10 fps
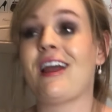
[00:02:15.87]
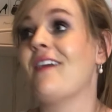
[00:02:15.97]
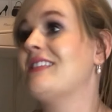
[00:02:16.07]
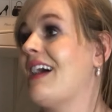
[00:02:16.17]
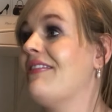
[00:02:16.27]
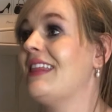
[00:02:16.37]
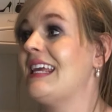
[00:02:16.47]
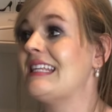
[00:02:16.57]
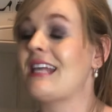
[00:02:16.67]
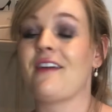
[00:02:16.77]
I've done
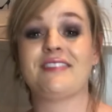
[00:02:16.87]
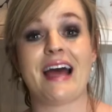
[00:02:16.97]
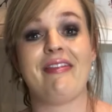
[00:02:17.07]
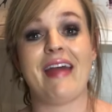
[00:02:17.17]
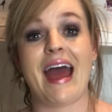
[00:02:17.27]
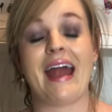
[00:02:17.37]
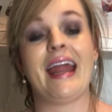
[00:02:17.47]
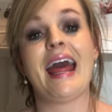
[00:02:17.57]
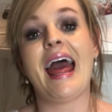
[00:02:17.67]
this, I've done that.